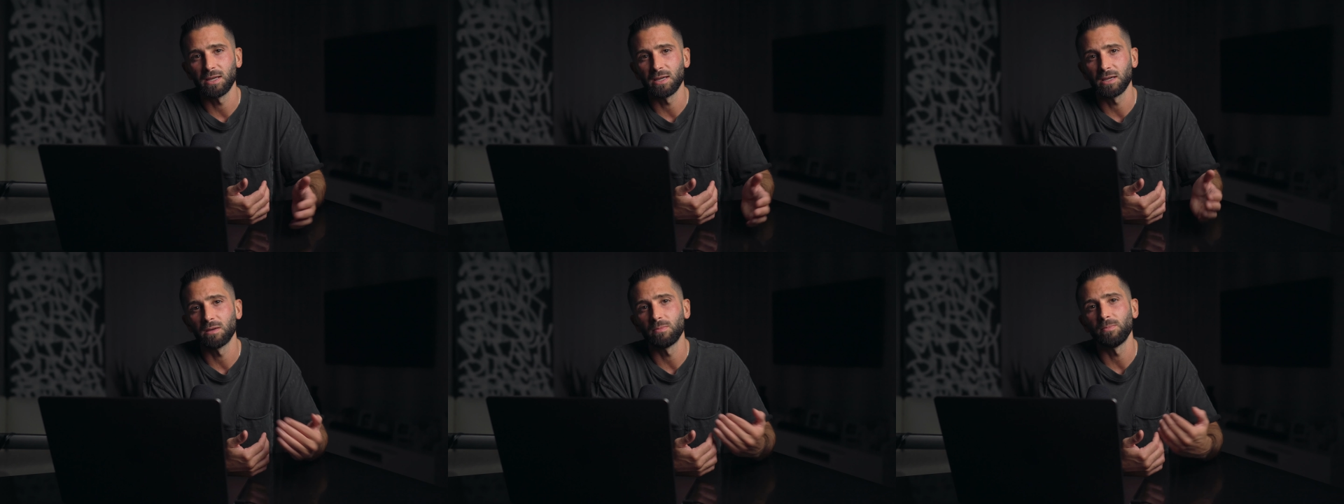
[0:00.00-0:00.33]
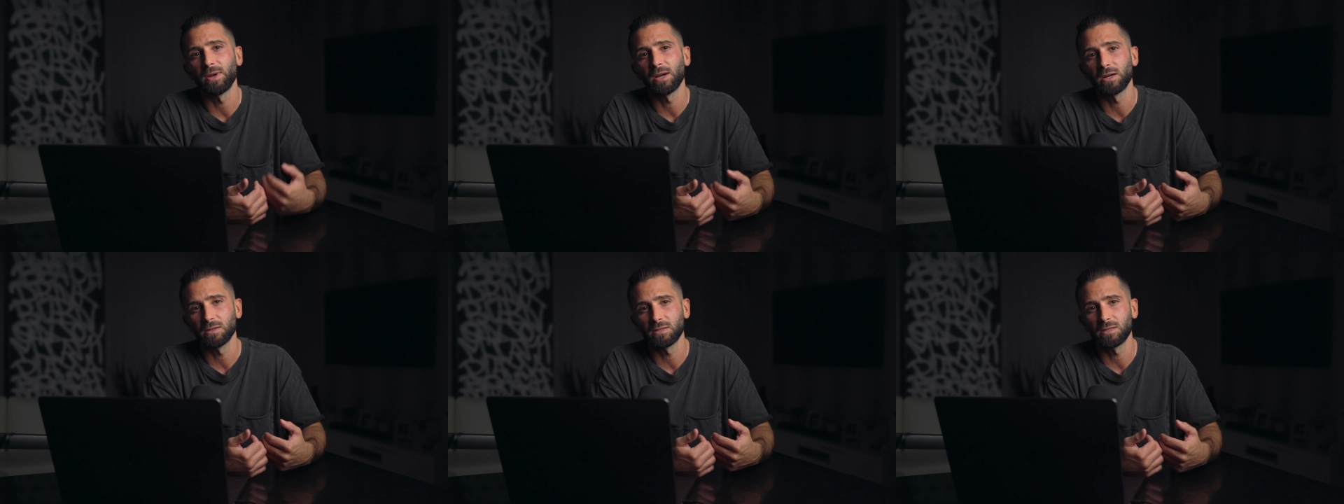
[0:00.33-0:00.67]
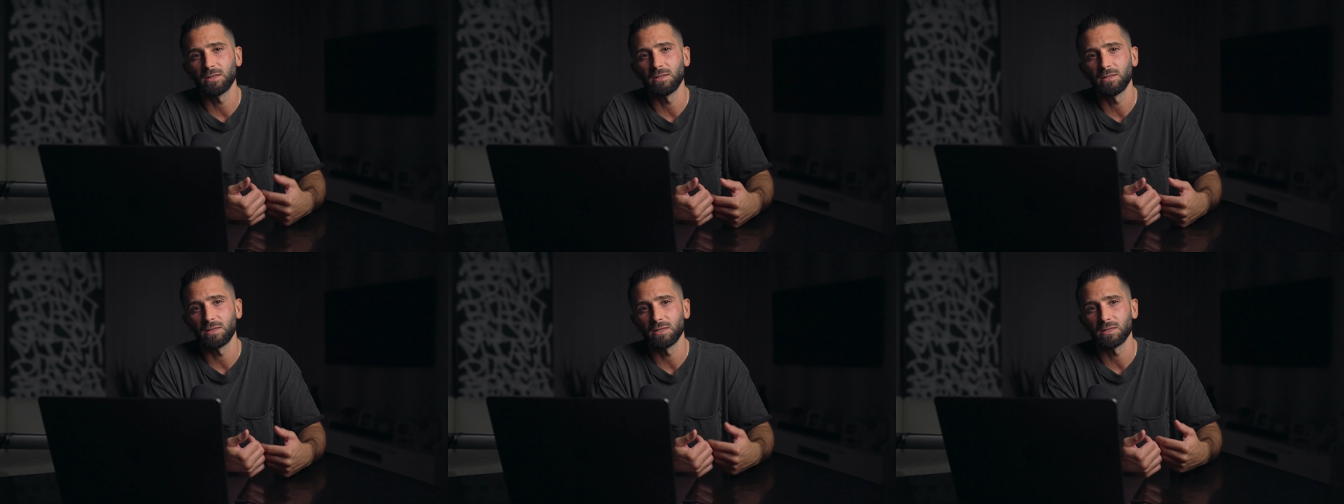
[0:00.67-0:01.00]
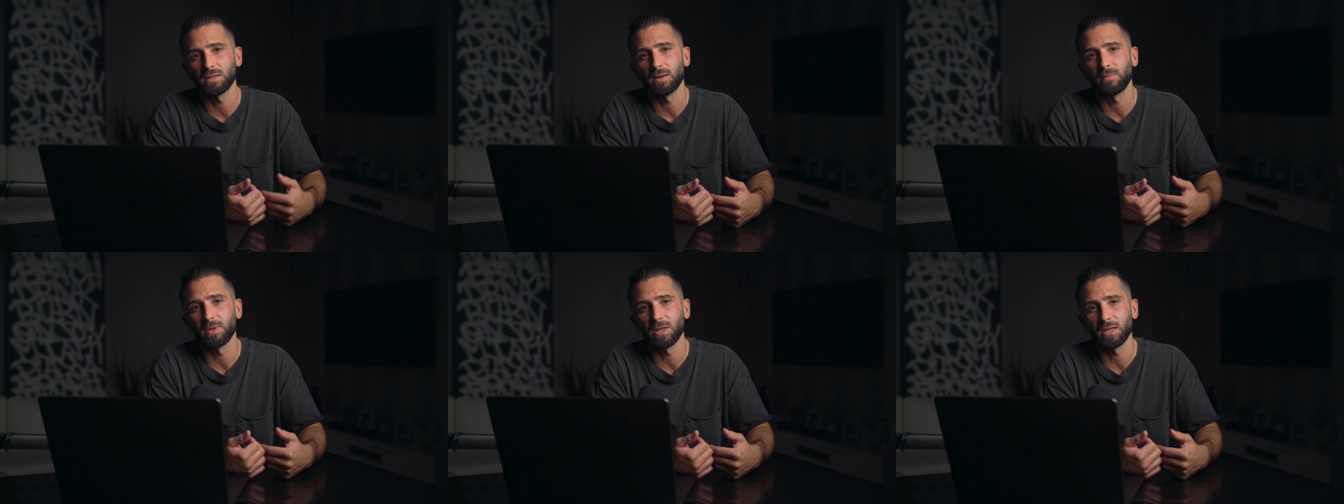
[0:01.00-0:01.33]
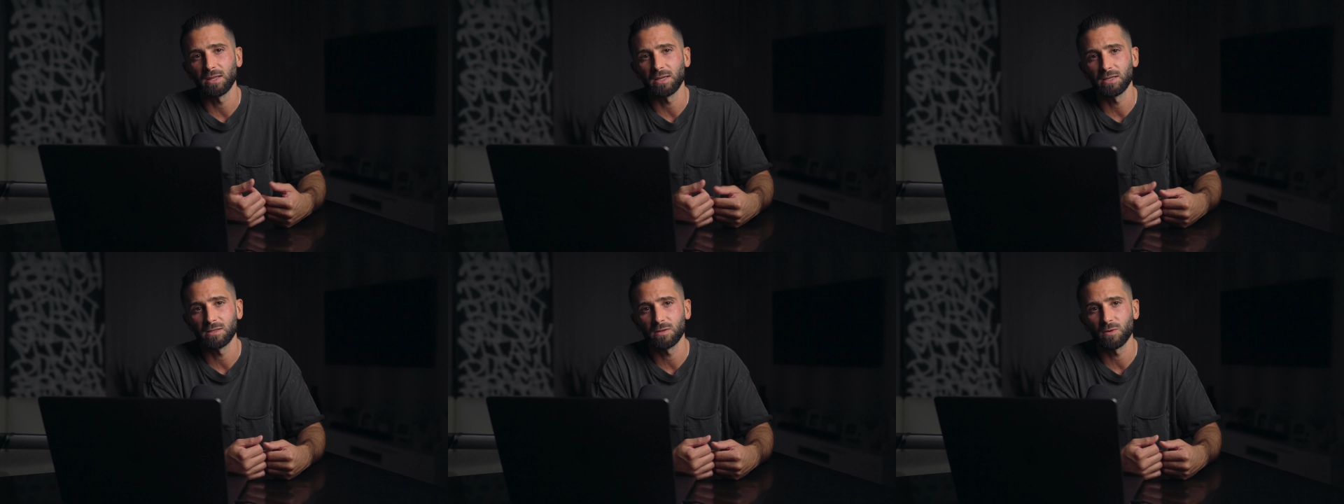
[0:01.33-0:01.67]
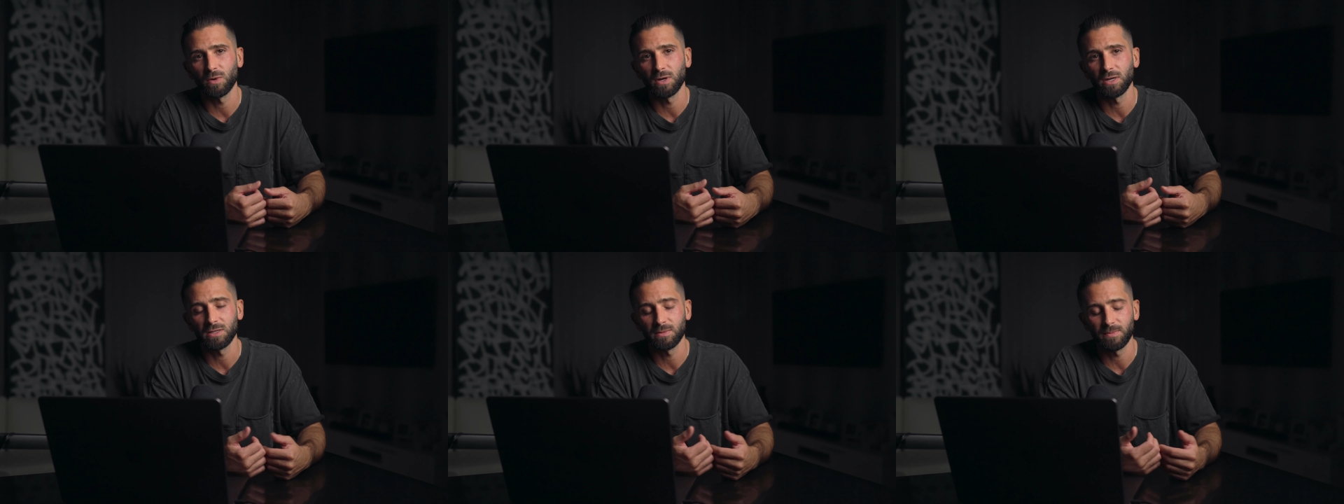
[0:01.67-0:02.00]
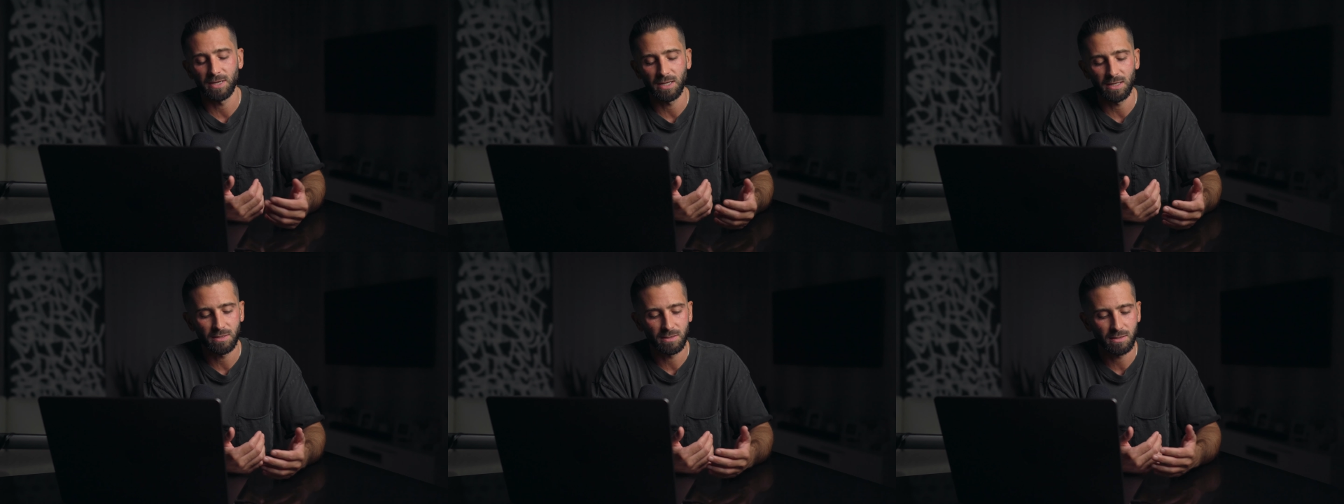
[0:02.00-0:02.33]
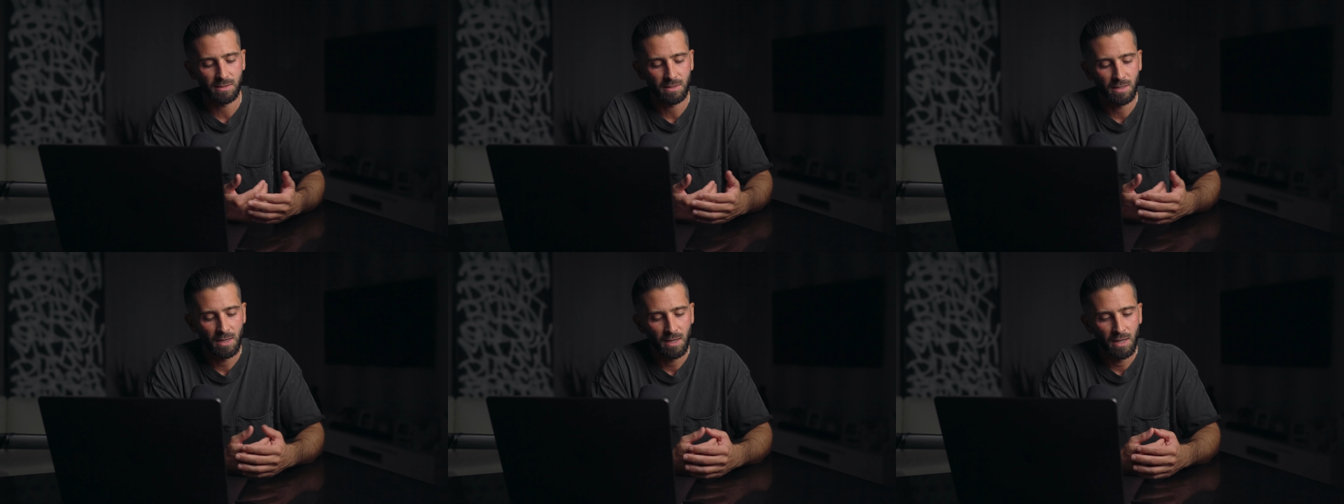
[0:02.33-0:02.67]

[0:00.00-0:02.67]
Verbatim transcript: in comparison to something like Squarespace.